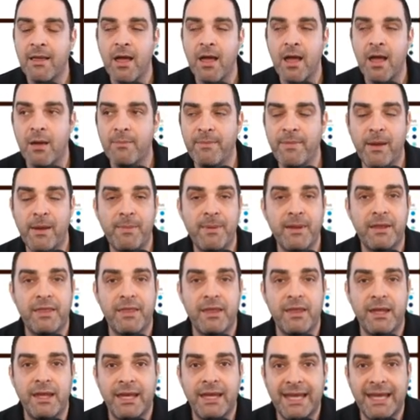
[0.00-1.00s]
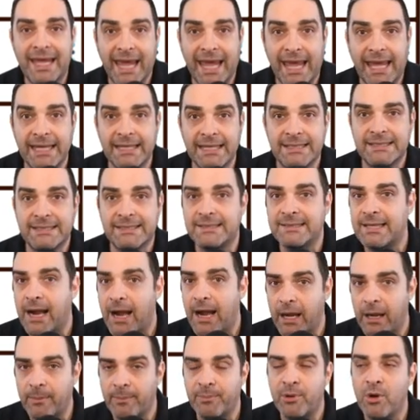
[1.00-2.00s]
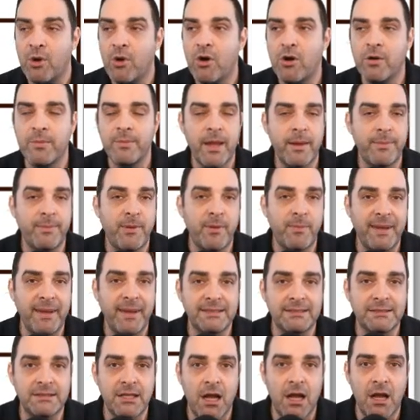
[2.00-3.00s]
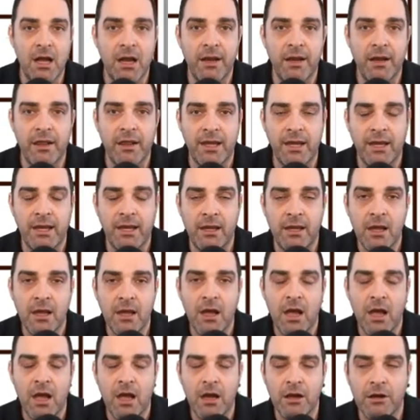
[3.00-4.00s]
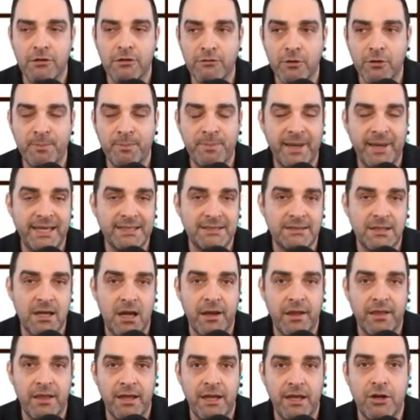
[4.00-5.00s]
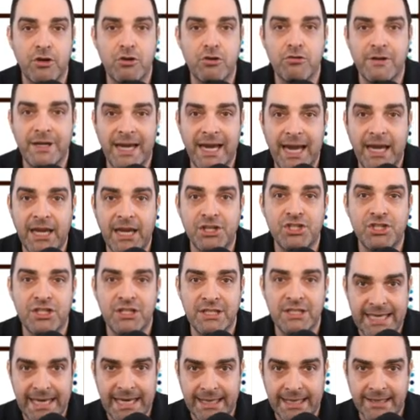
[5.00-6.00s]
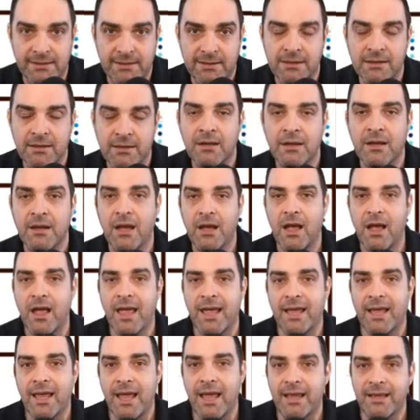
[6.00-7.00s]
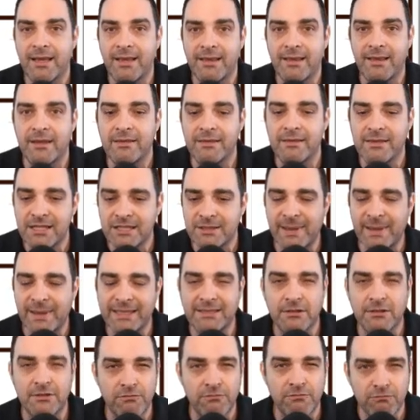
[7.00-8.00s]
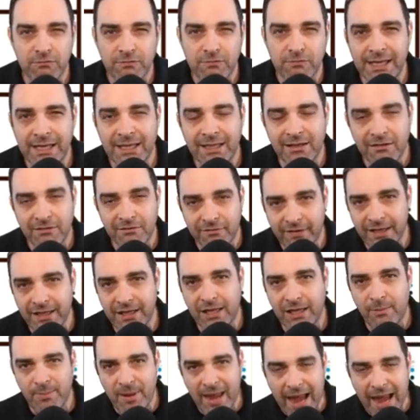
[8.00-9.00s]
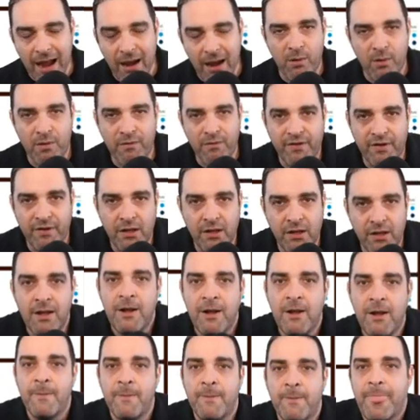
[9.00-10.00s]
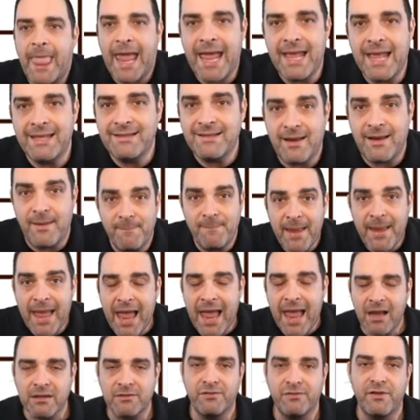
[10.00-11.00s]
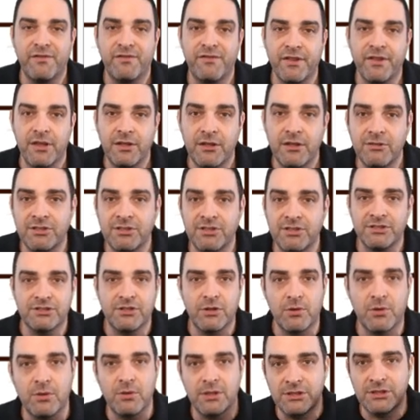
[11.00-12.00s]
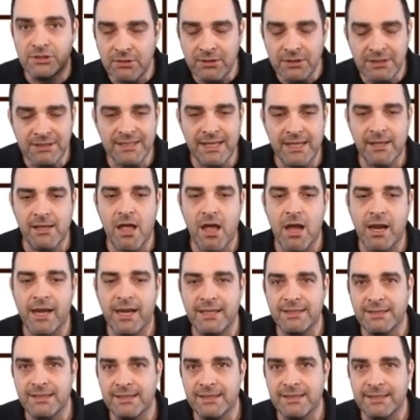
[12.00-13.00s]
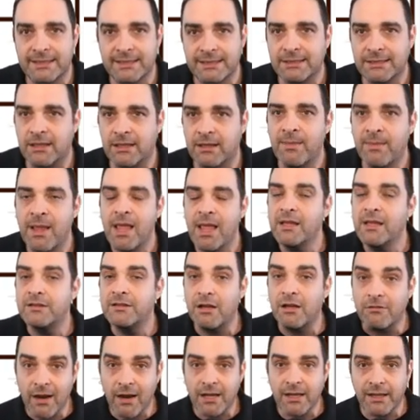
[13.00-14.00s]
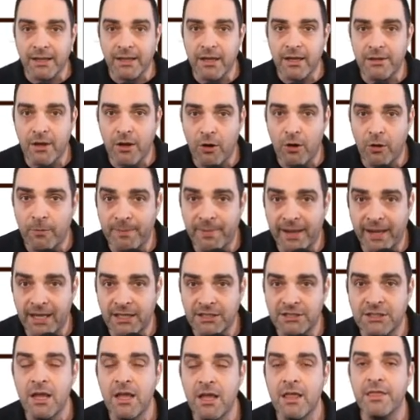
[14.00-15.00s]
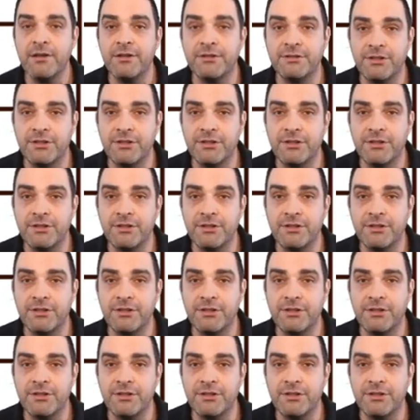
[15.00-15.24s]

maybe the case type, or maybe based on the group based on the creation date. And this makes it really, really powerful and impactful for the user. So as soon as they log into the system directly on the homepage, there's a